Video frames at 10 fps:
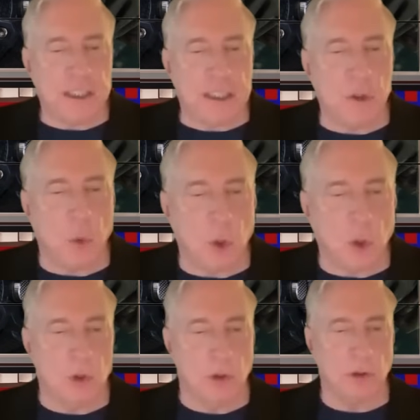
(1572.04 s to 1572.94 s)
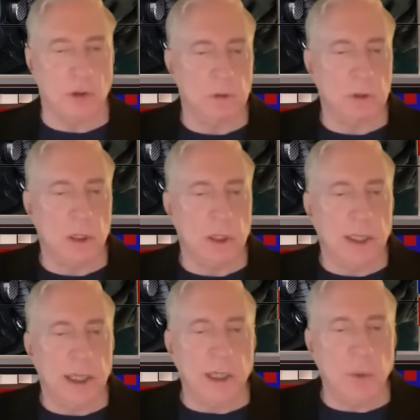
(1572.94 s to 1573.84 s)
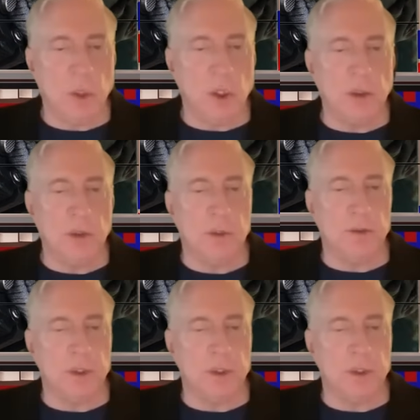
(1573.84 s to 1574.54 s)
in the world. Anyone who has